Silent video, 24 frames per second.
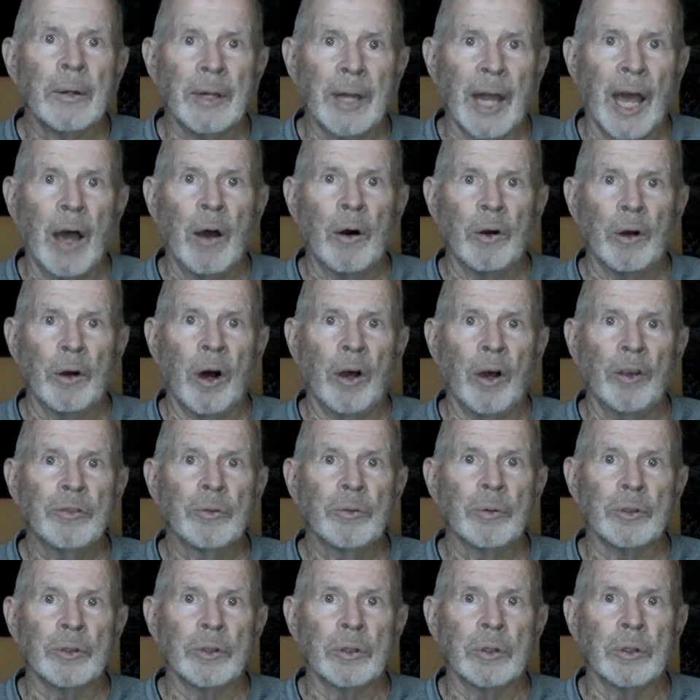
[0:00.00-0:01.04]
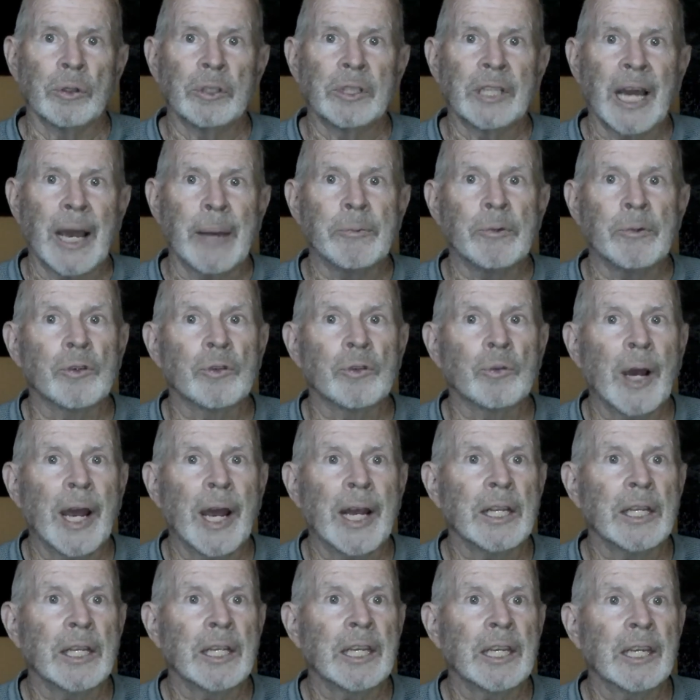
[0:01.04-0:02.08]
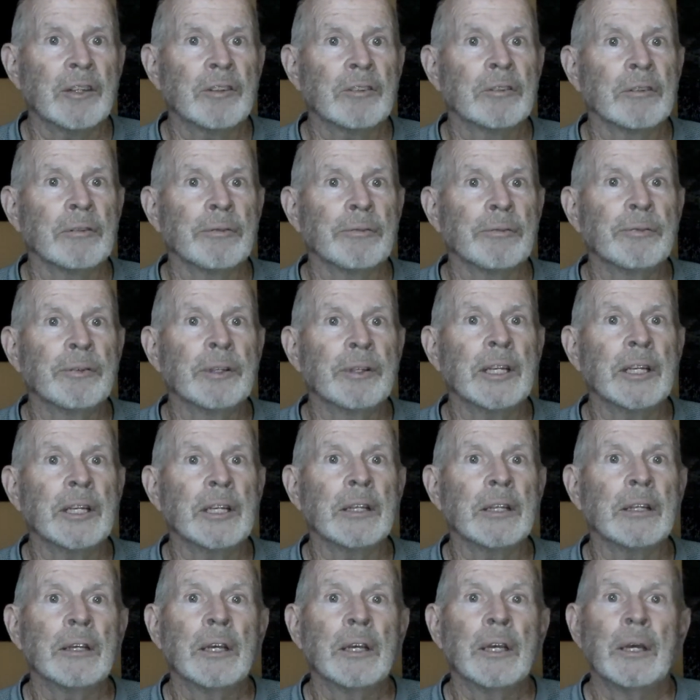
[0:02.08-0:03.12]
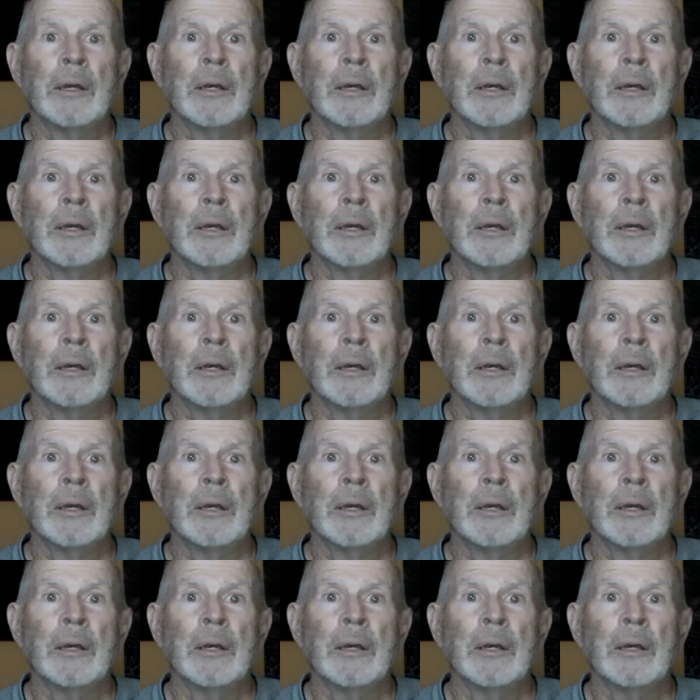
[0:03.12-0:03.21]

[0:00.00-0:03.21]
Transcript: Now also is a good time to try to catch the fleeting